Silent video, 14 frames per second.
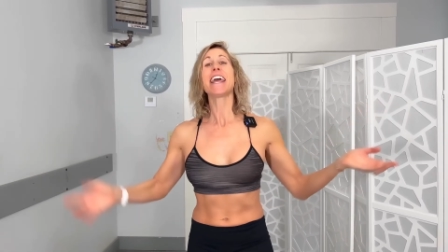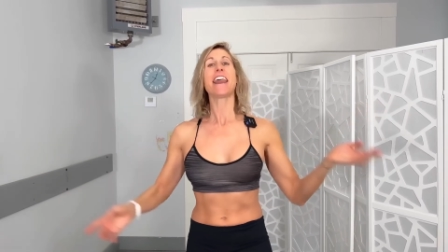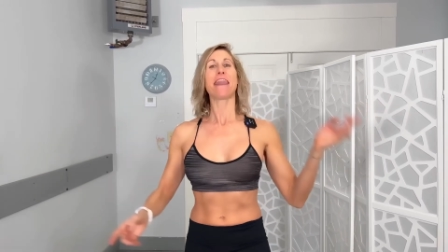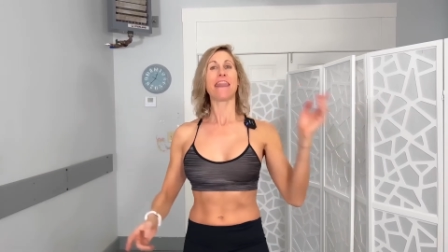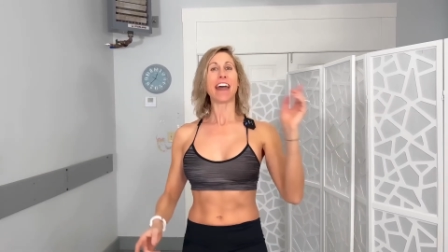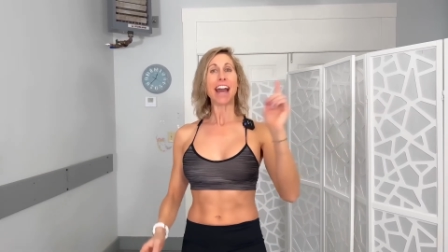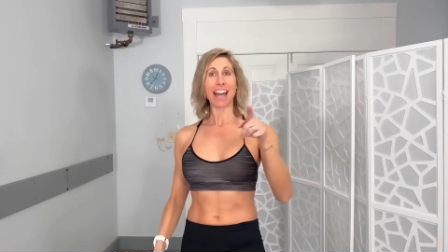
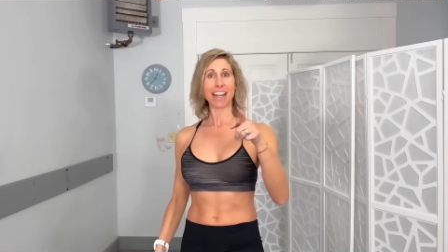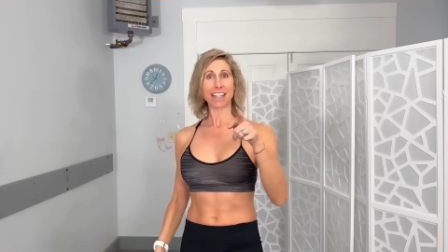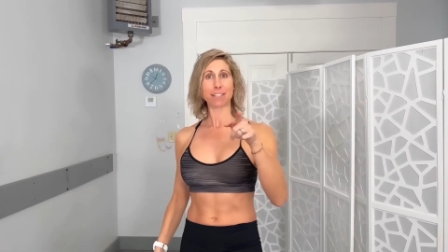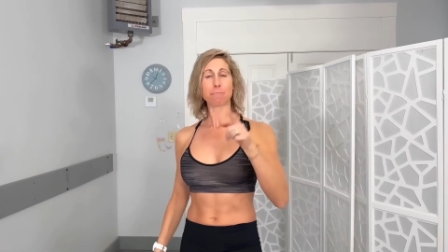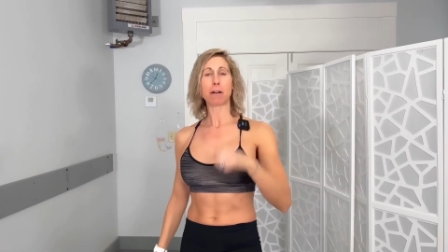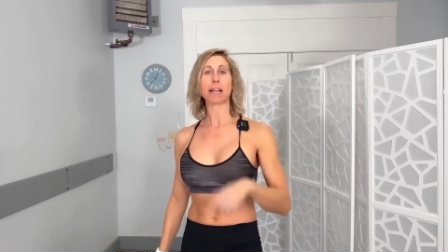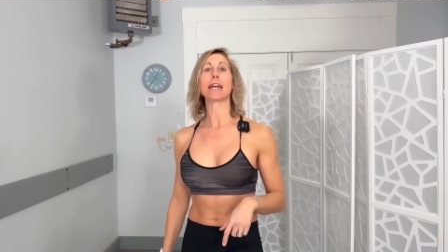That is
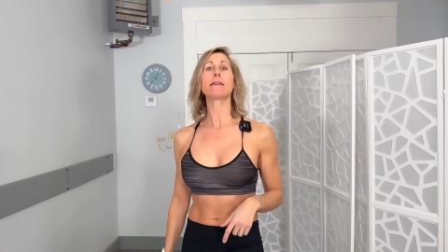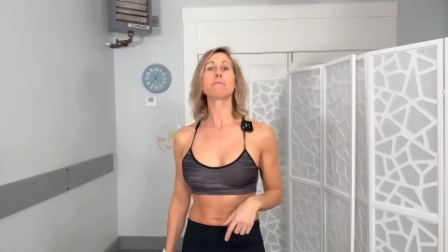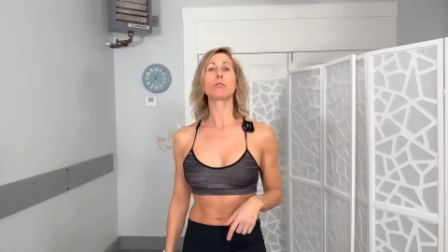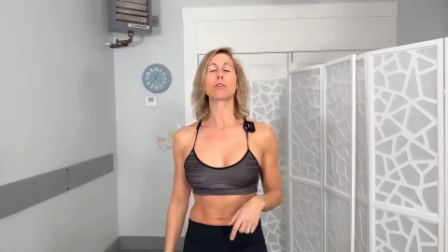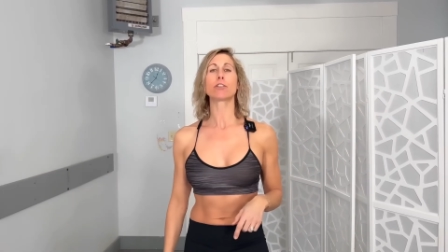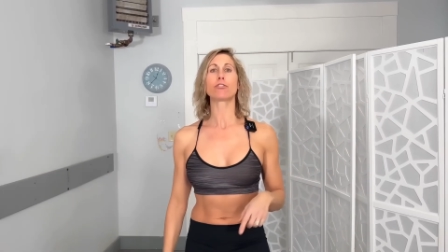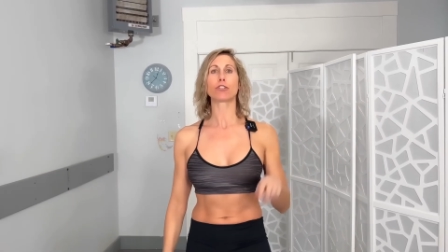why I am
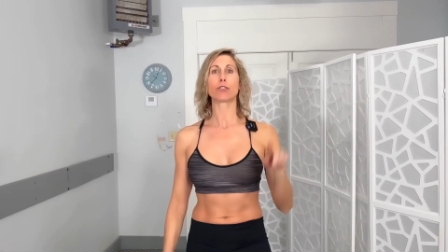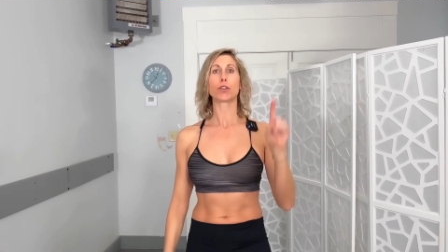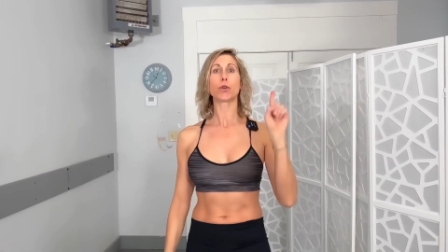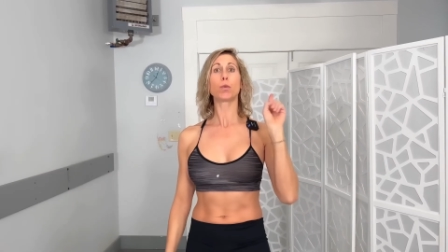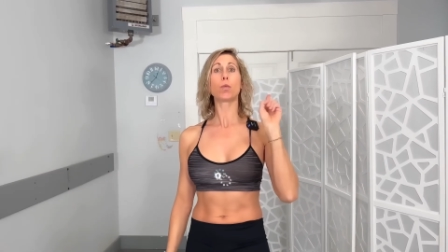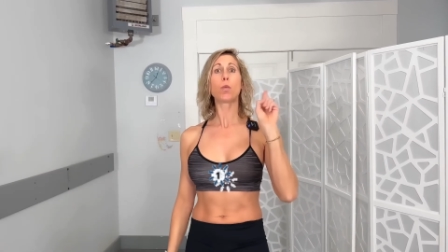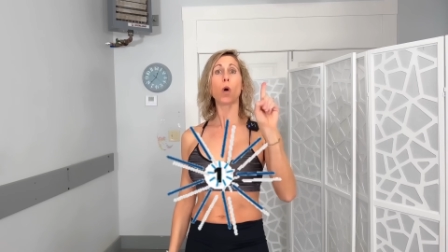going to show
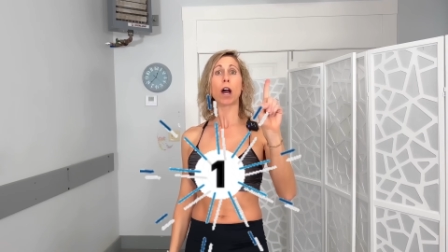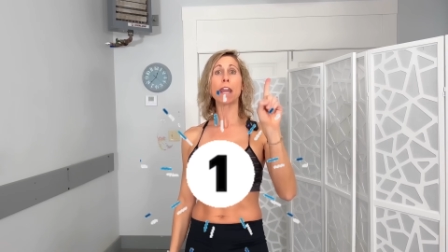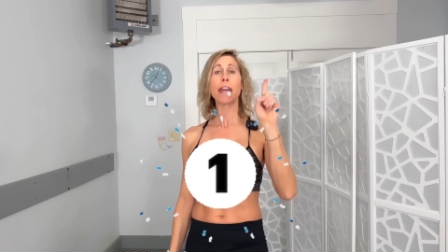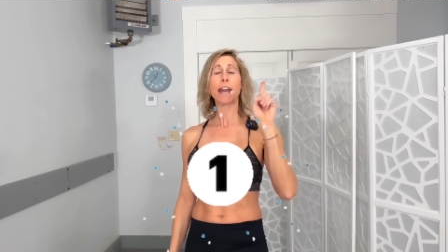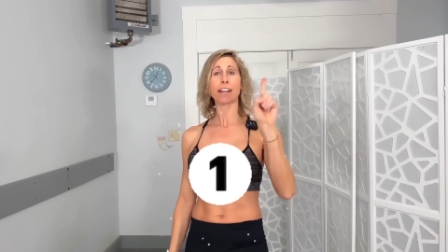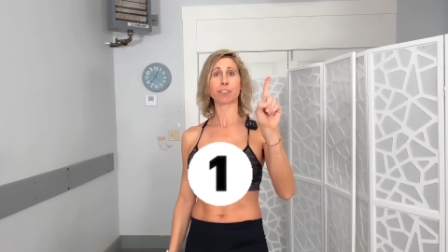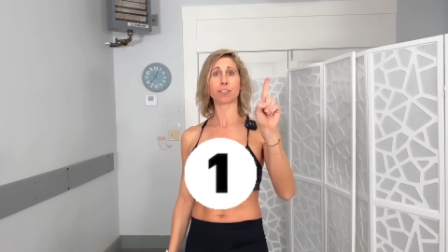you one
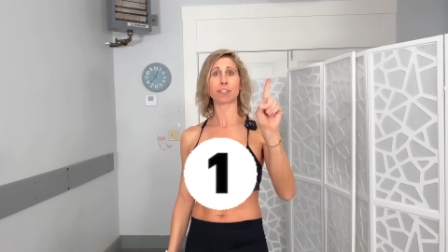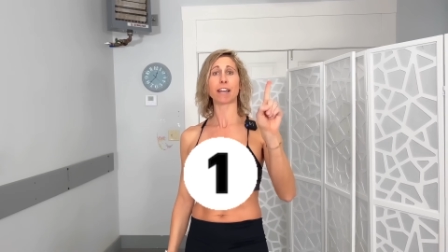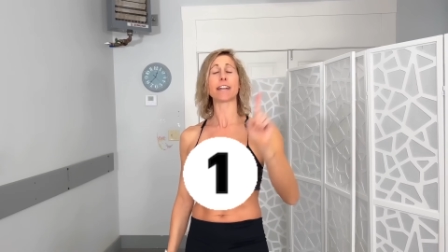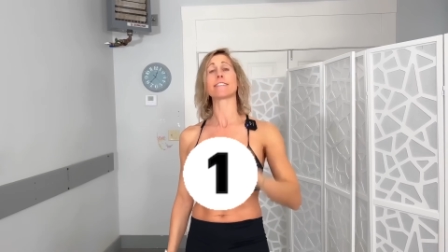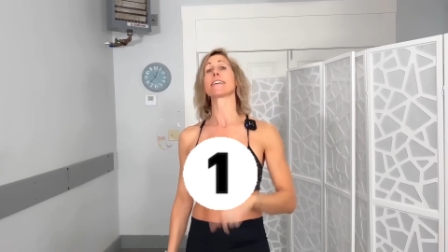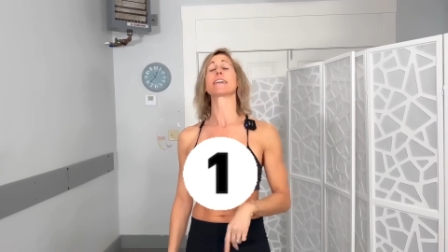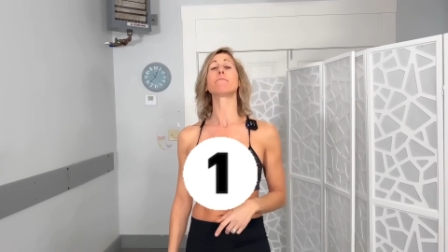exercise
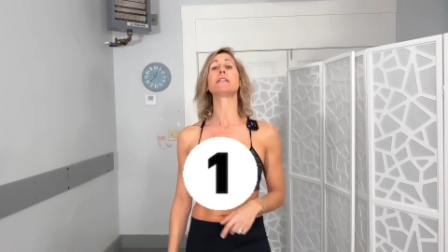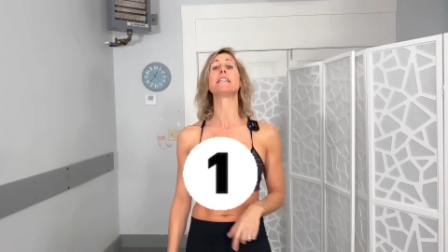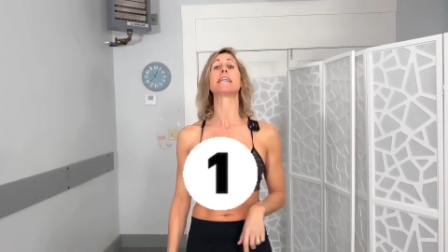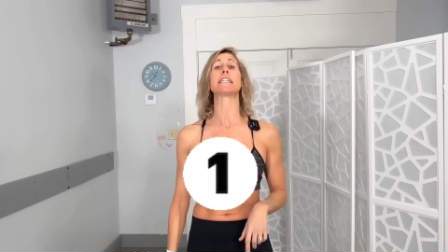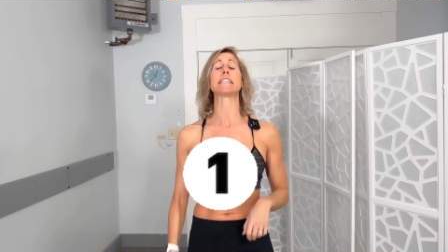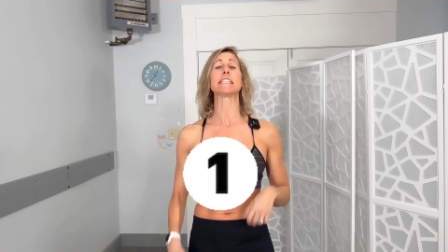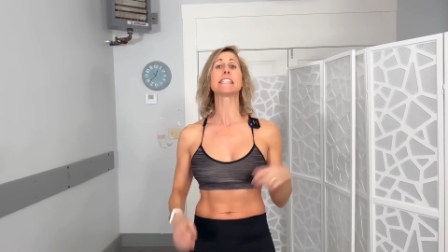that can be done
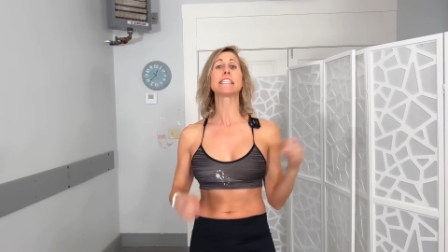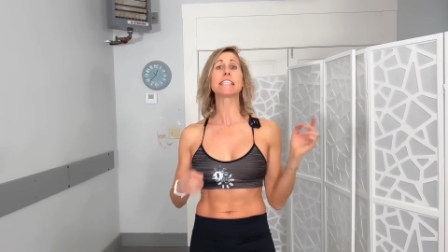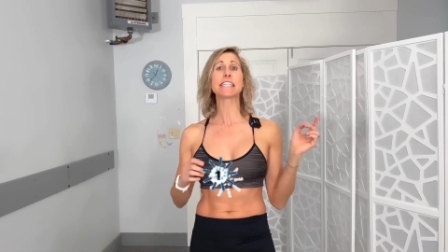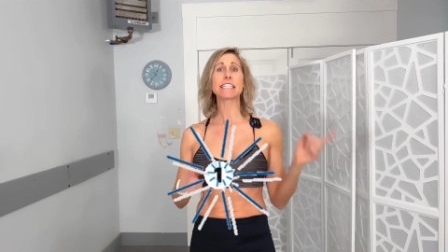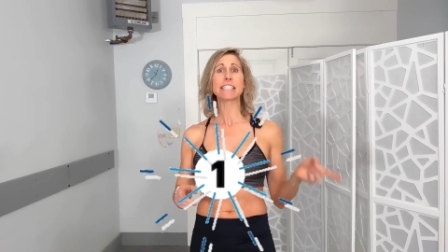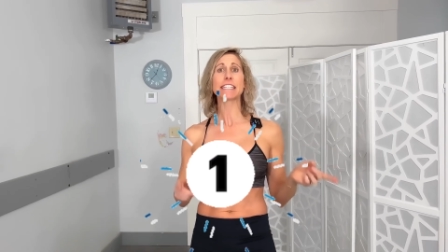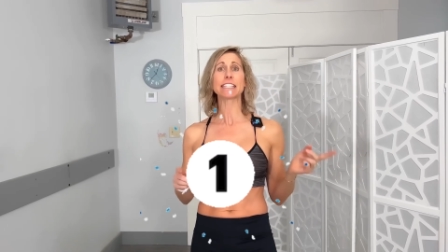in
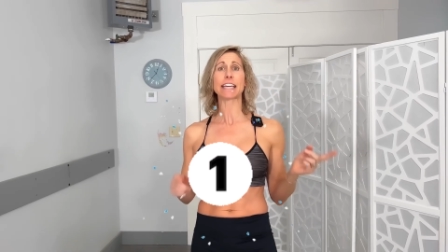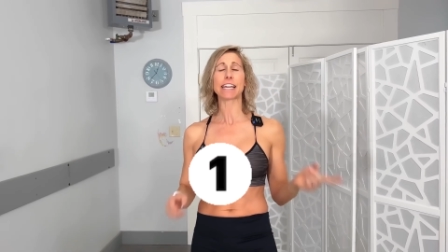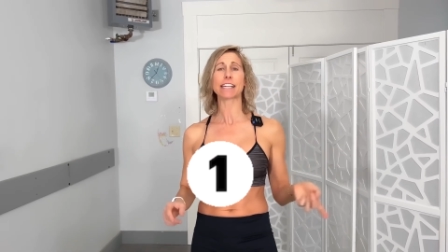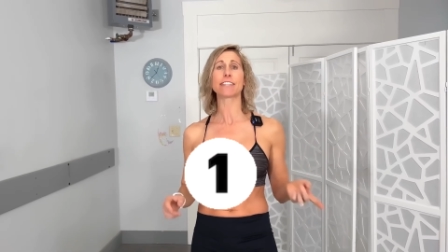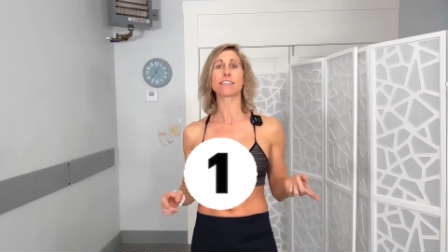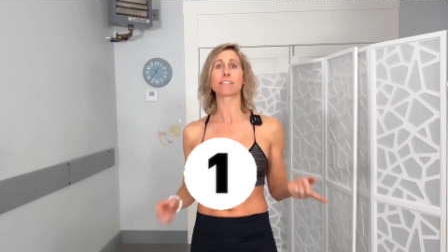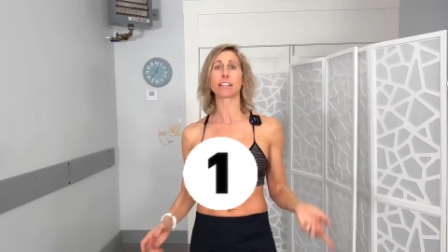60
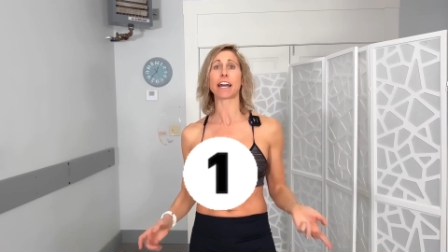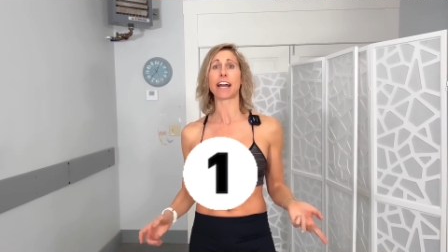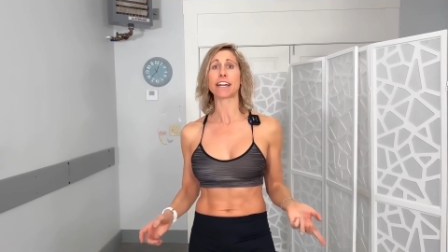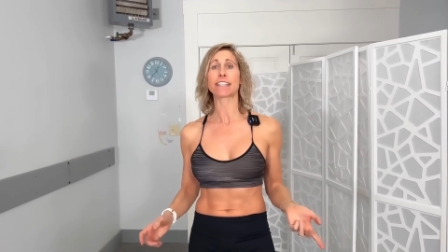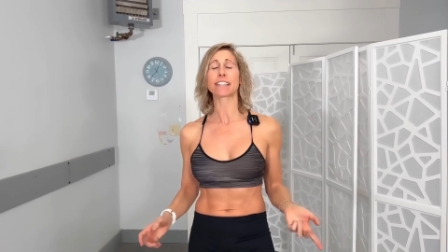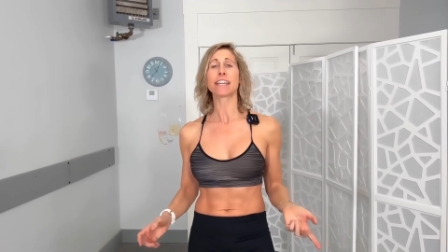seconds or less